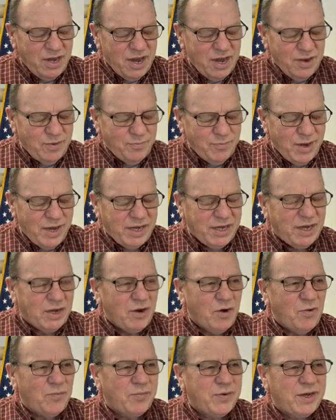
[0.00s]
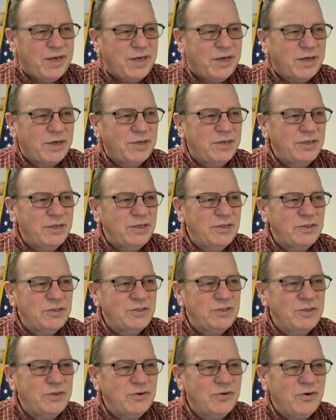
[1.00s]
and make it obedient
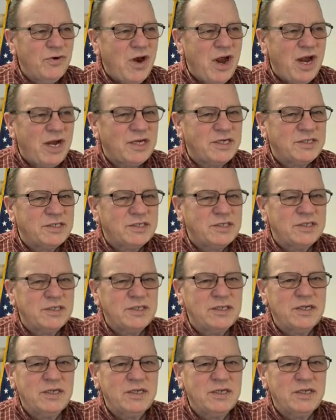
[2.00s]
to Christ.